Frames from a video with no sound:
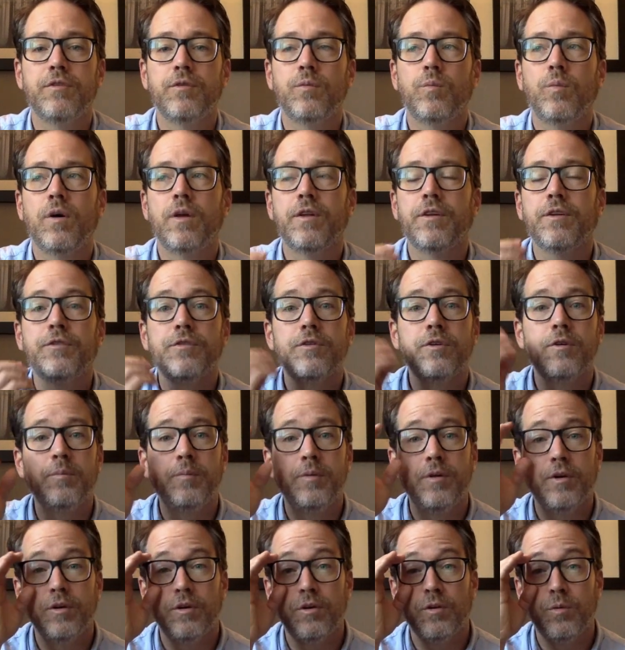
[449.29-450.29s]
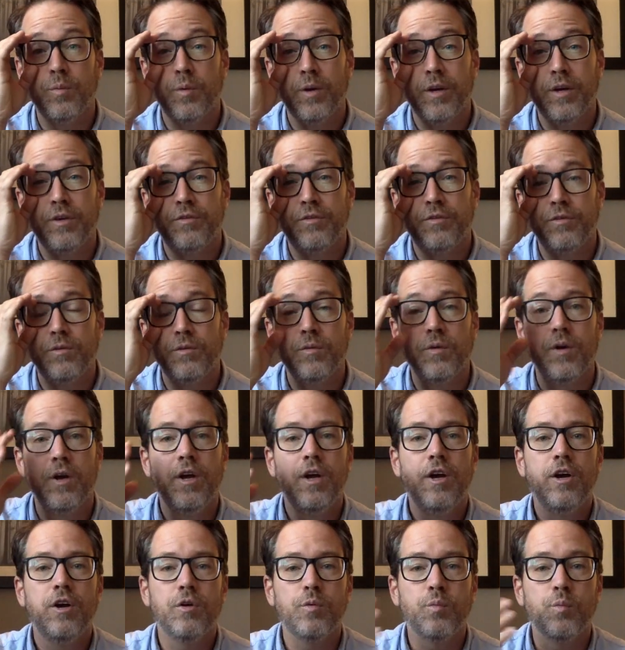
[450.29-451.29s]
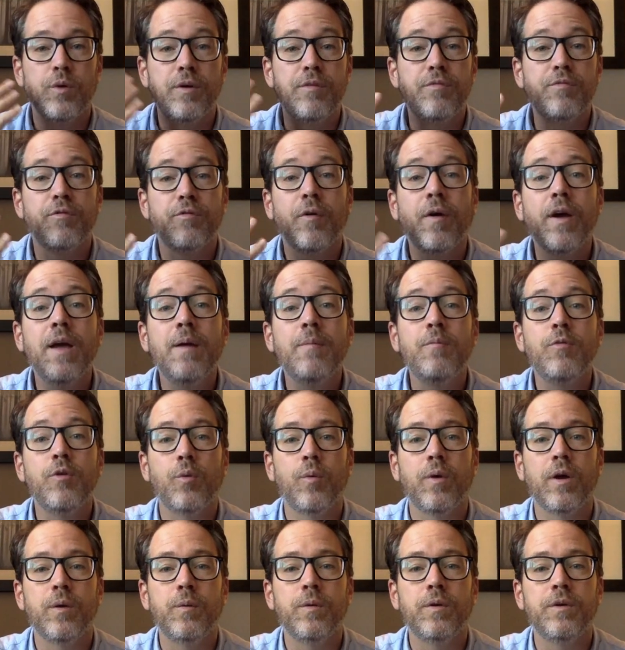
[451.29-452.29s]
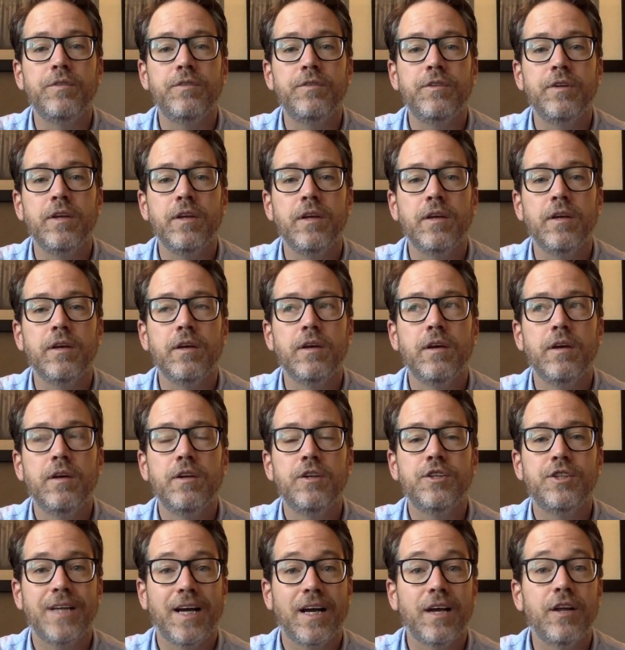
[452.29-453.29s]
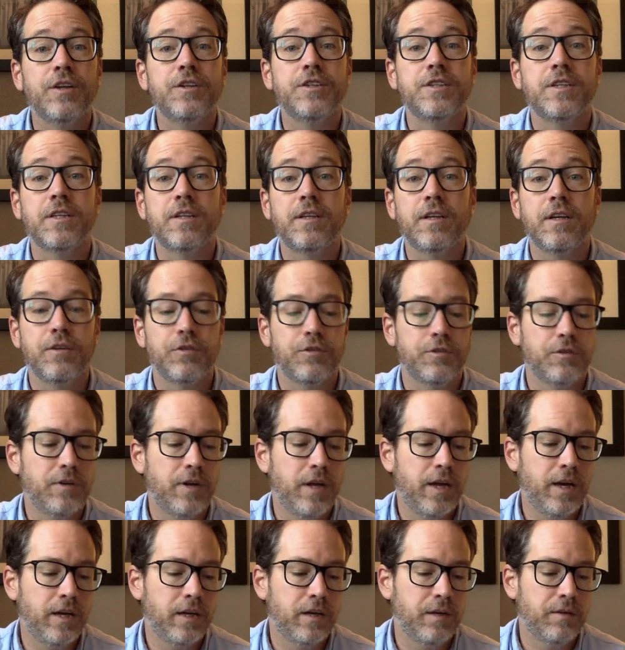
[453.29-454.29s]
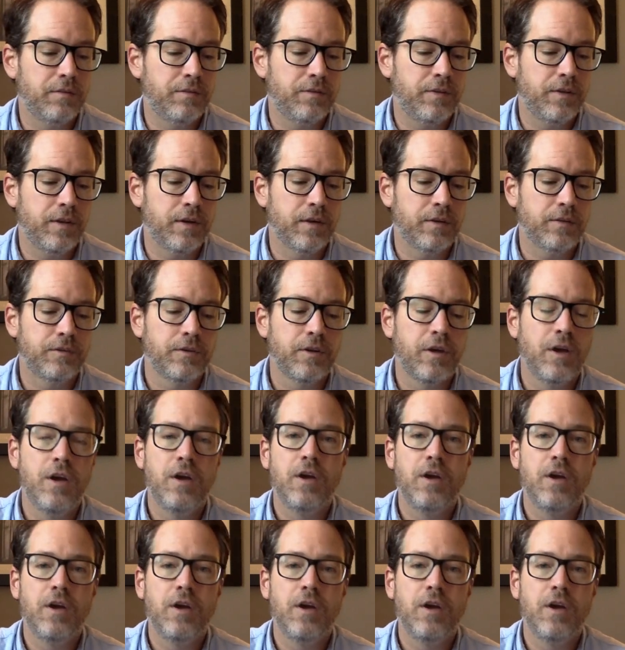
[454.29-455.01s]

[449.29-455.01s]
And while this could be a good way to reframe the way we see challenging things or negative things,